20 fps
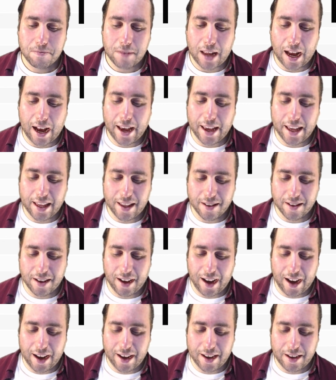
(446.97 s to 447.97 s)

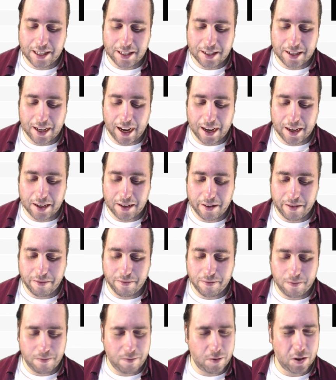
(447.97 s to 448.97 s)

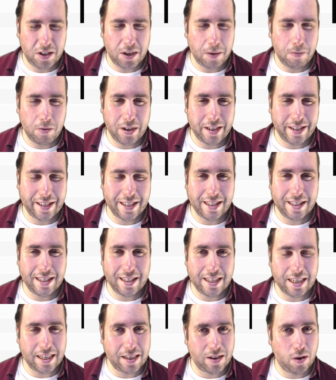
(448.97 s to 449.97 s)
For some
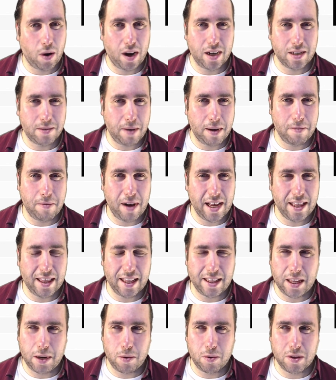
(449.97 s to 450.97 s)
reason, it crossed my mind
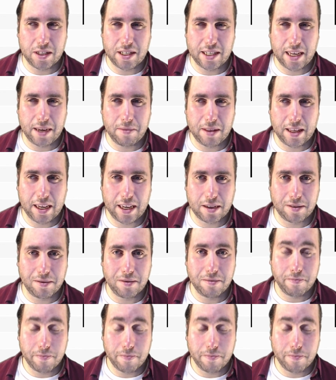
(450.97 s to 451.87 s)
that they were the same thing.